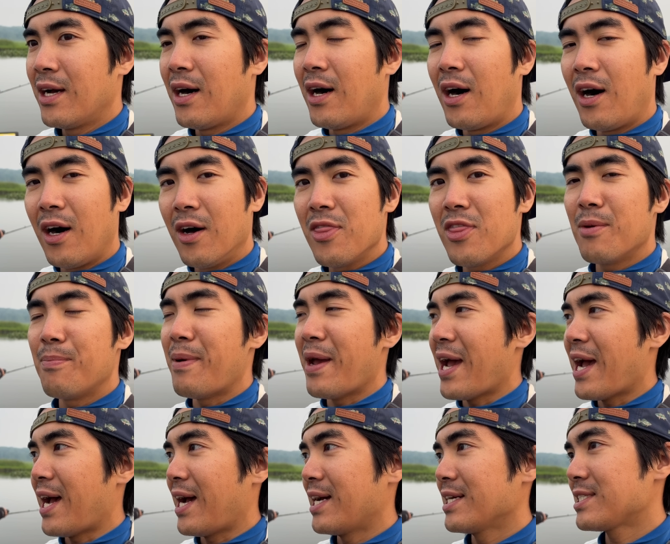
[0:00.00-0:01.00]
on the
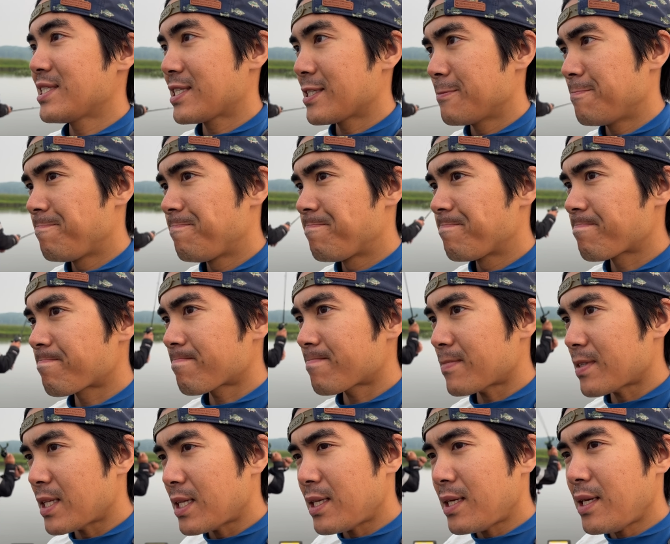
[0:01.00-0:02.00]
bass.
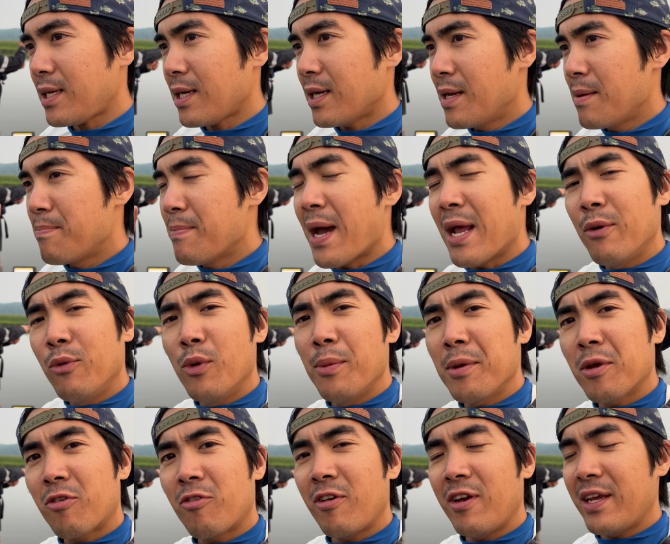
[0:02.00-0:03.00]
Mattawoman
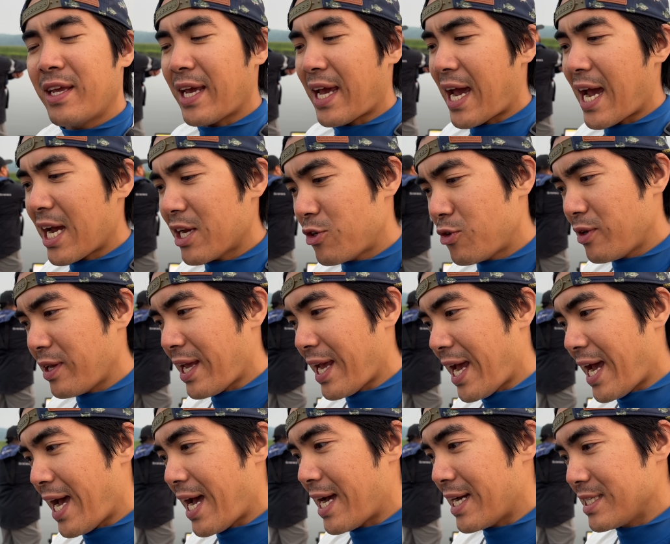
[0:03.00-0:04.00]
Creek actually
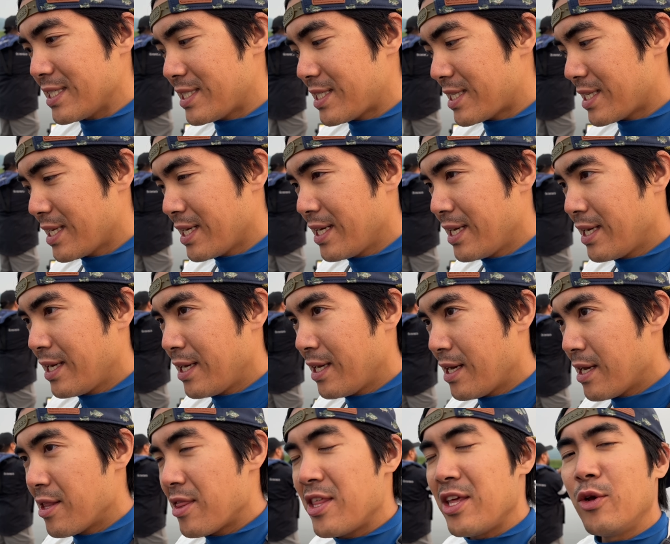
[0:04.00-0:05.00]
has
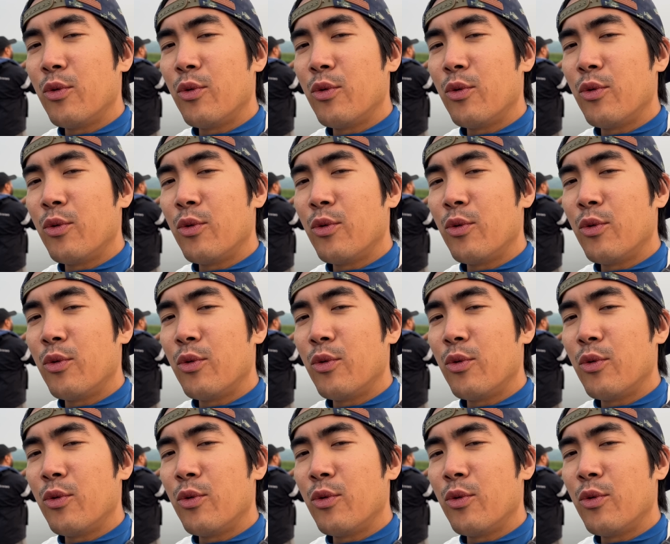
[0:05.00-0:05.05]
the